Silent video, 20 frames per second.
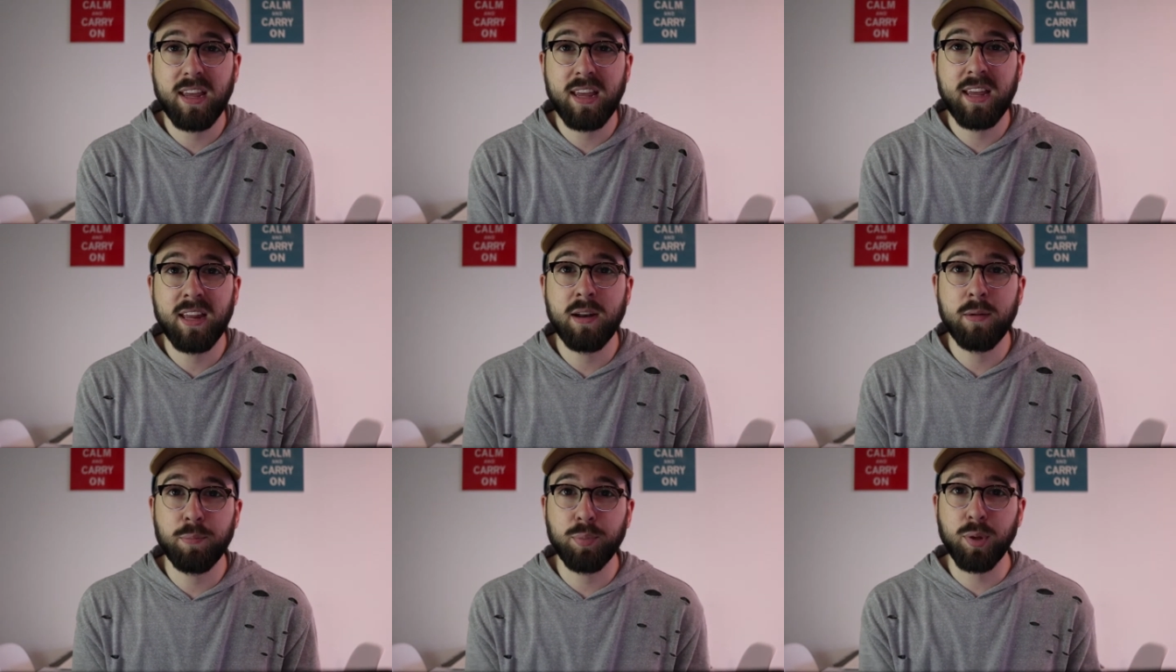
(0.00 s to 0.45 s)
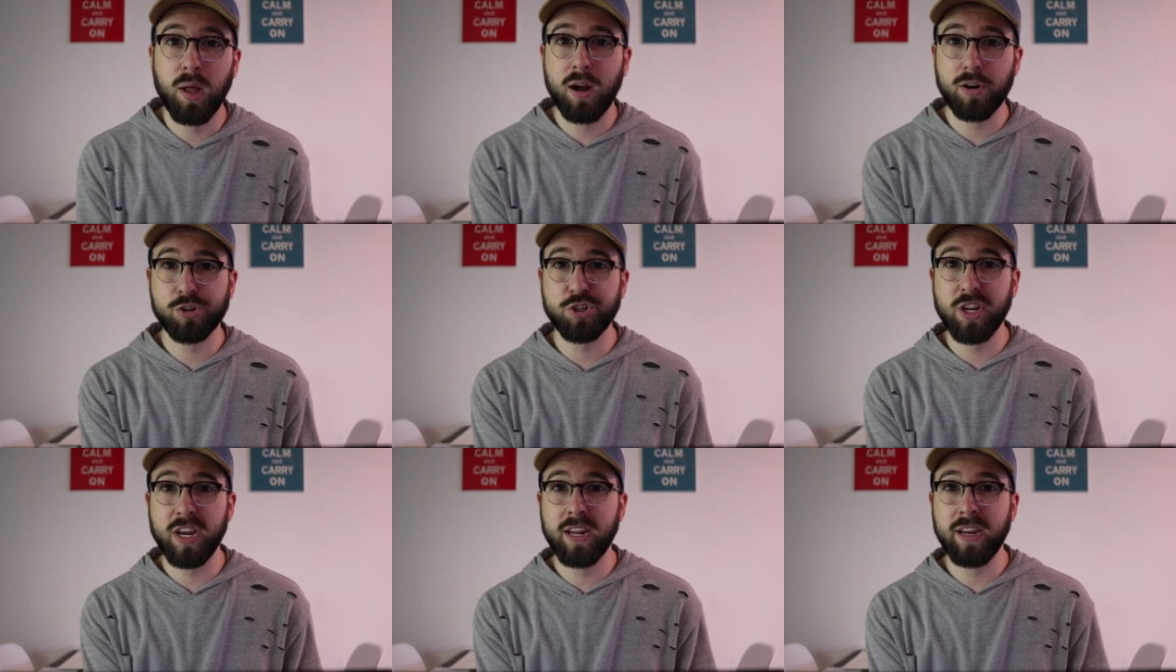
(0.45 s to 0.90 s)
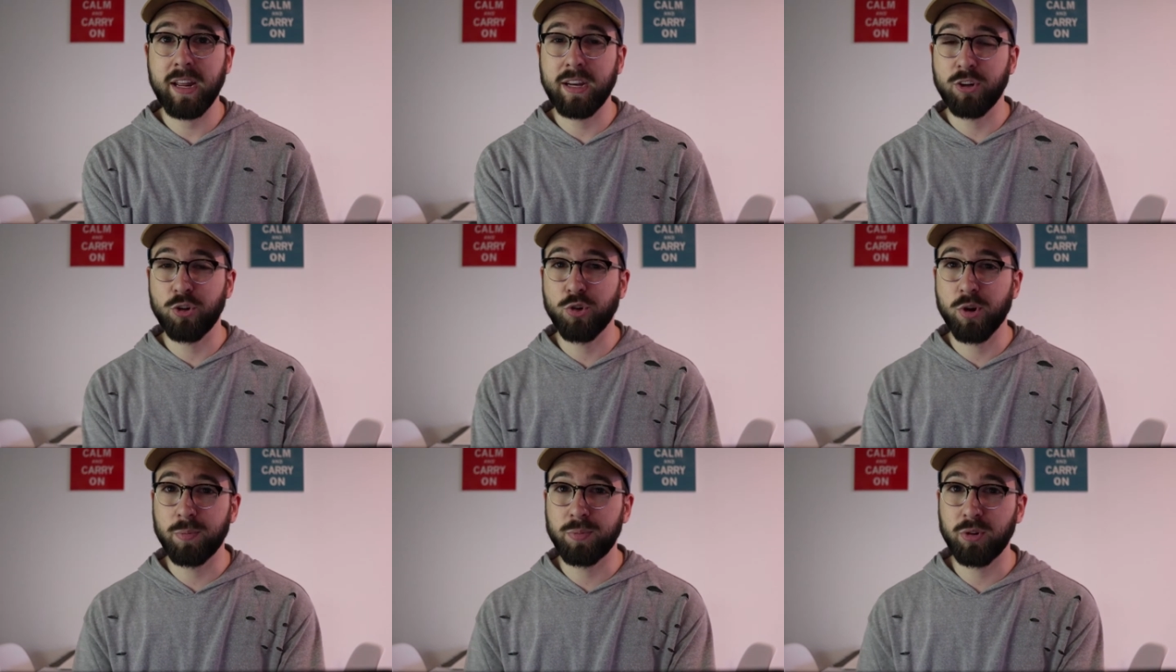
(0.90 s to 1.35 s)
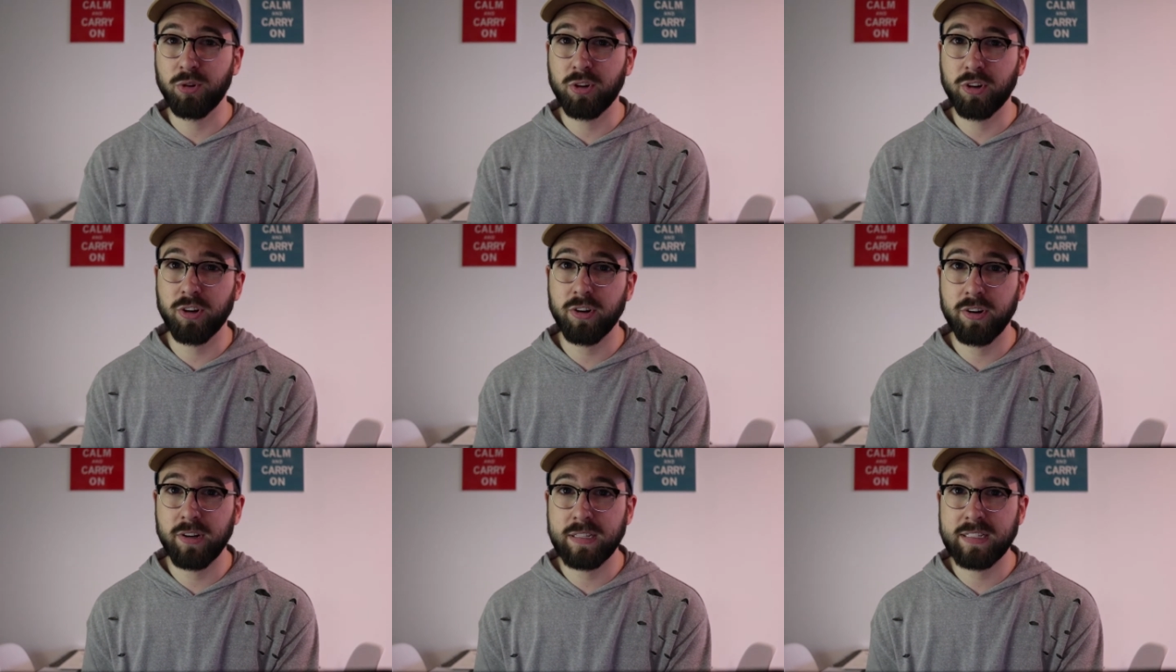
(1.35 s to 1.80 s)
in blockchain and
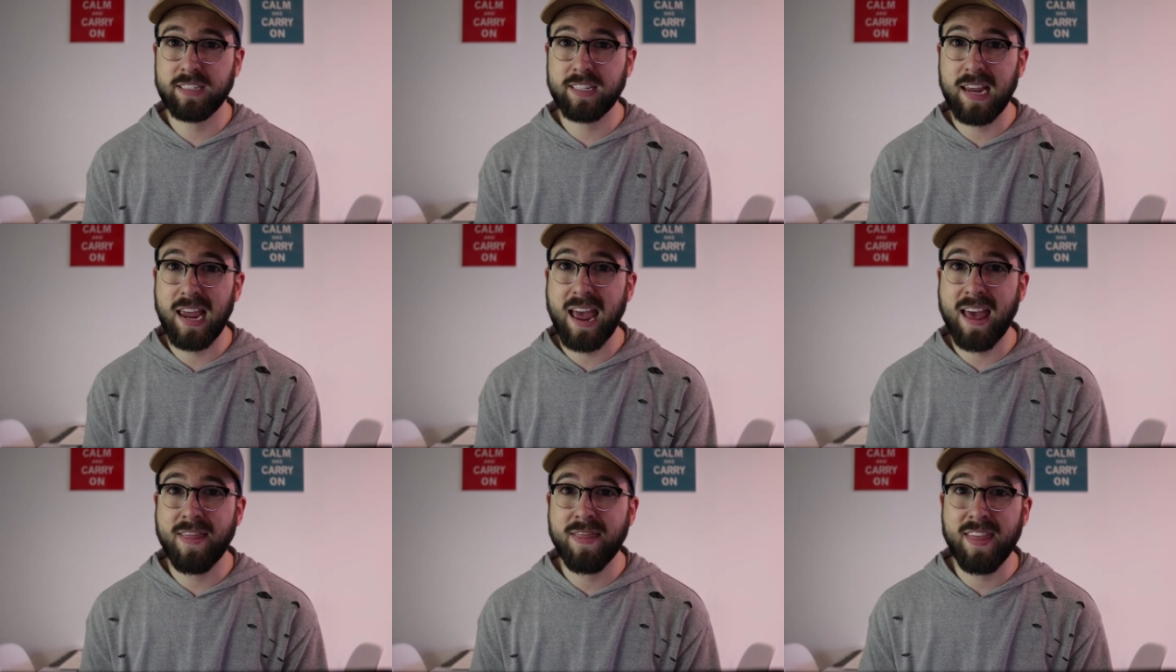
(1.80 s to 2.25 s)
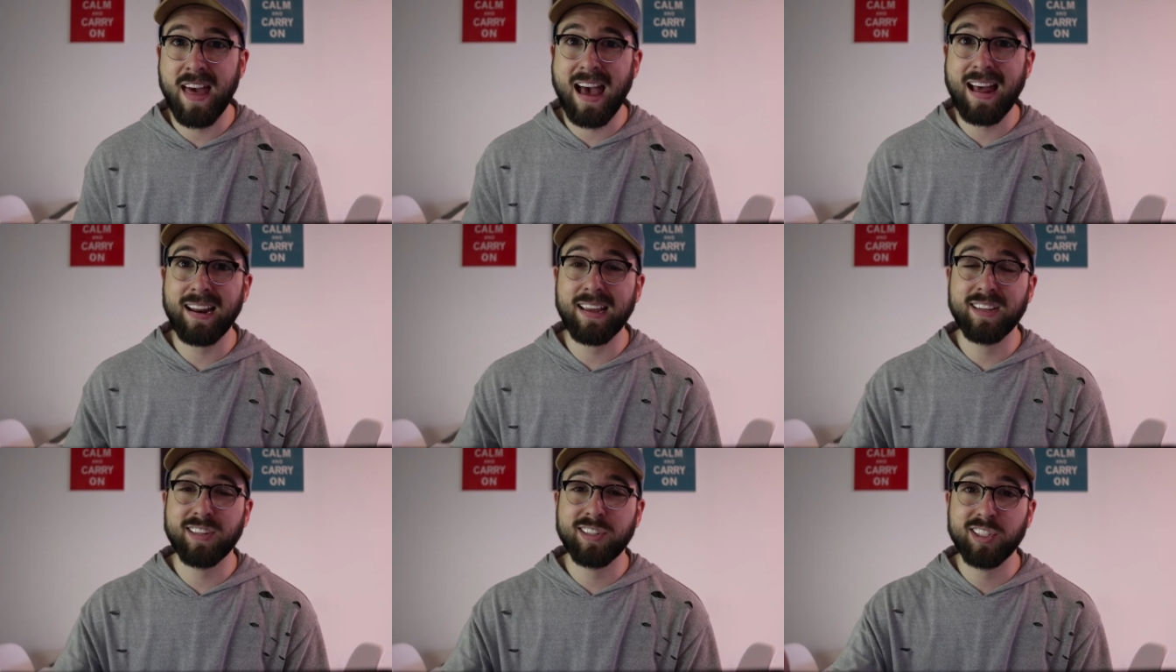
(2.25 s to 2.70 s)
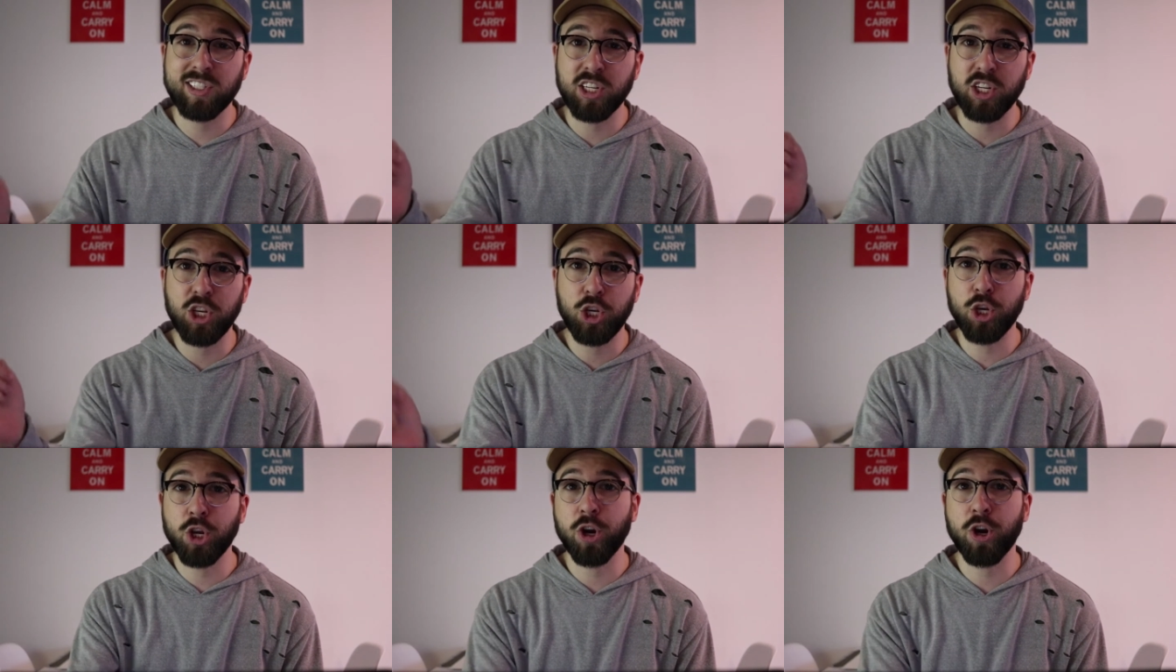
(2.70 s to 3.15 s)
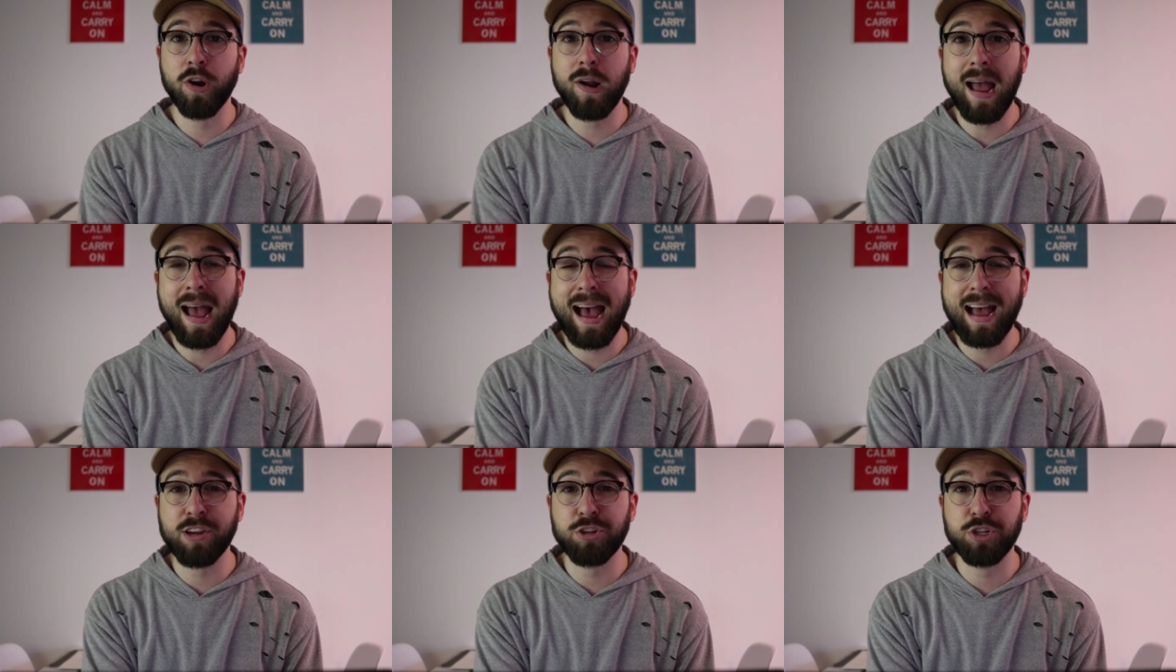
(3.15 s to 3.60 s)
cryptocurrency and that is secure
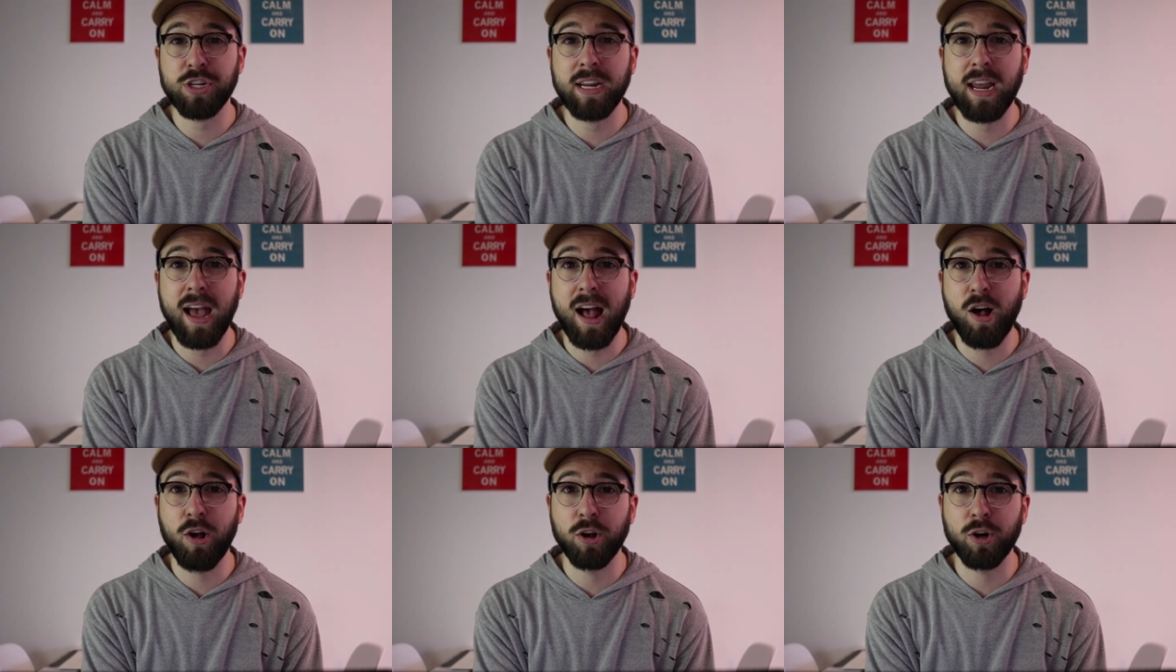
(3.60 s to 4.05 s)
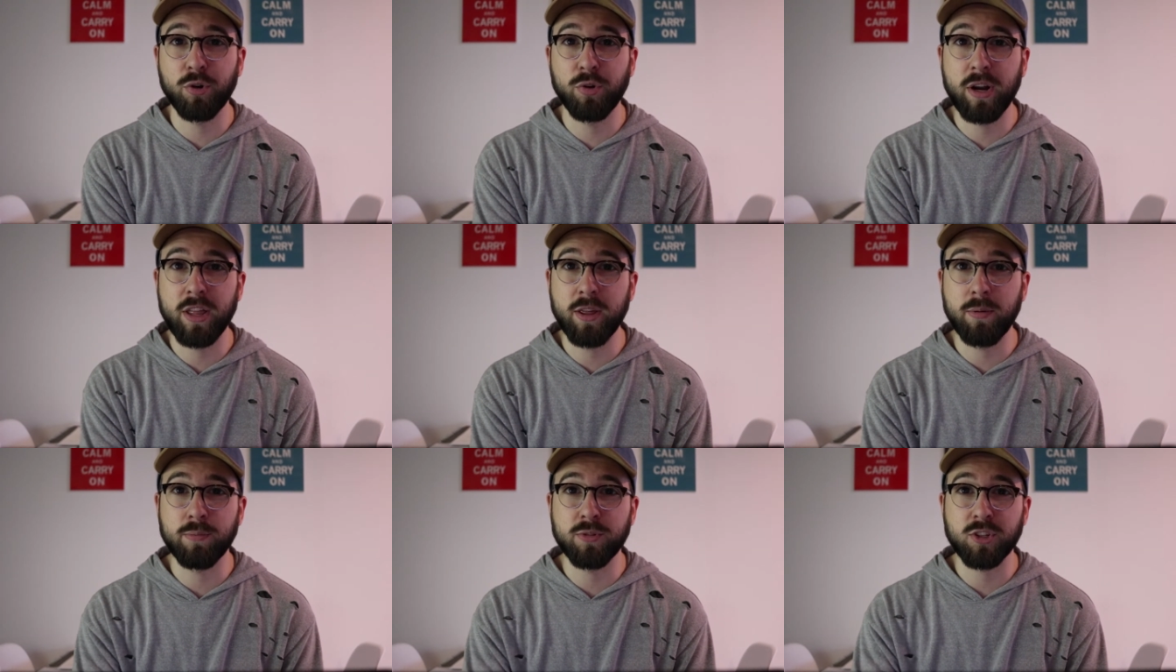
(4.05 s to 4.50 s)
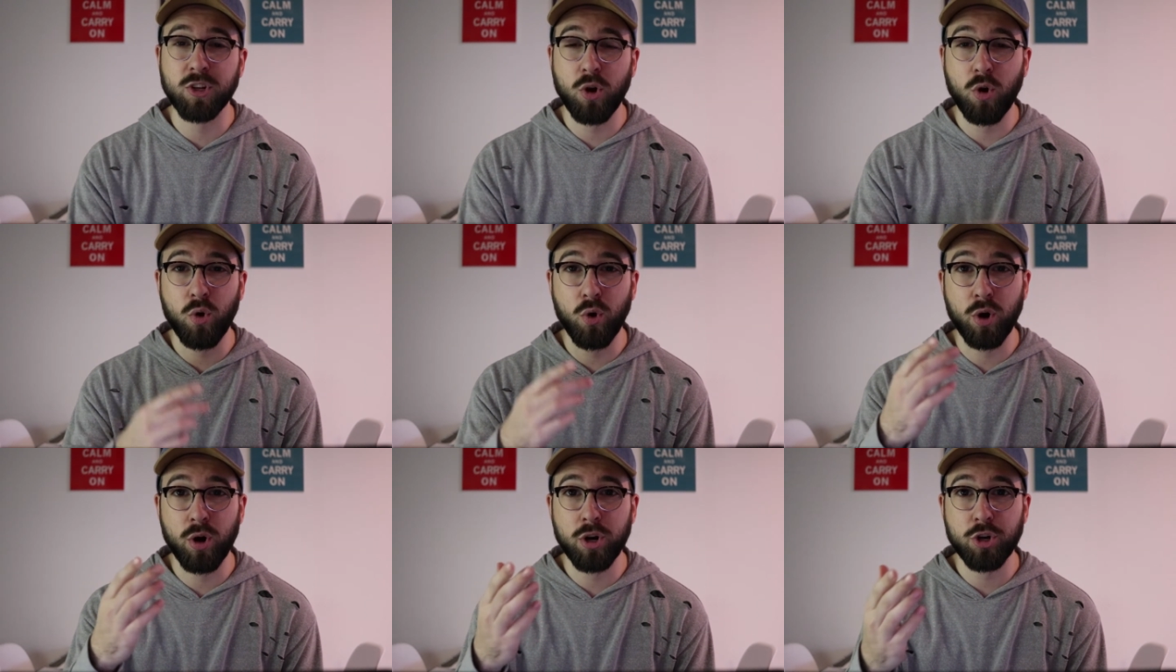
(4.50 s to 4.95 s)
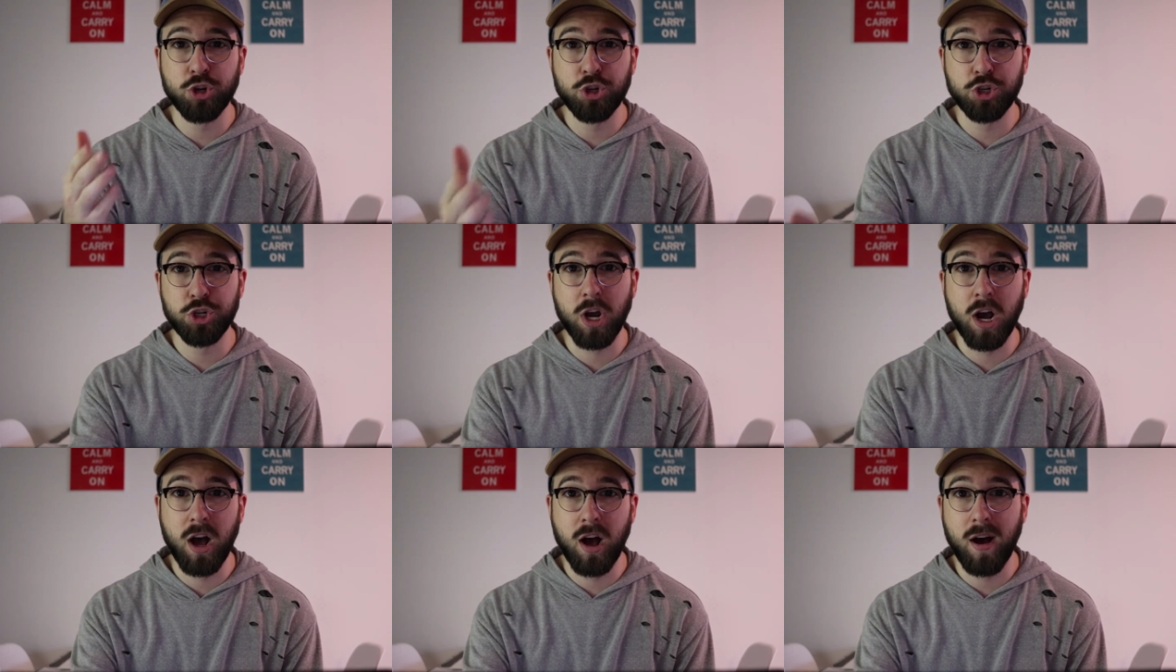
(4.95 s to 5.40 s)
hashing algorithms or
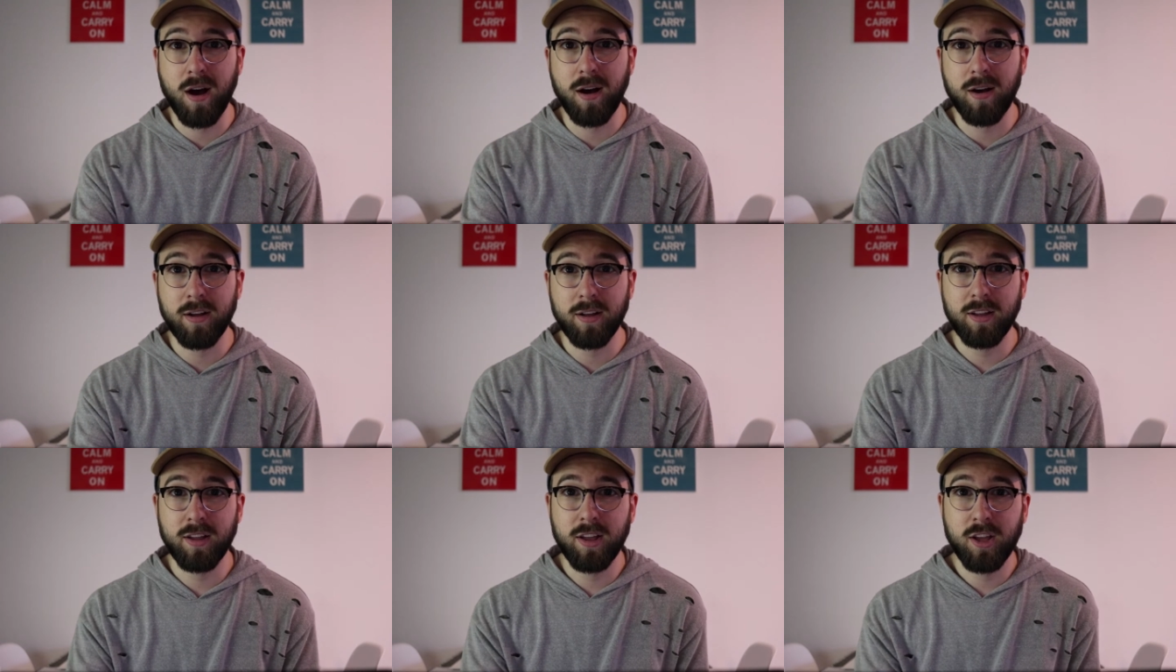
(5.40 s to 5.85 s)
SHA.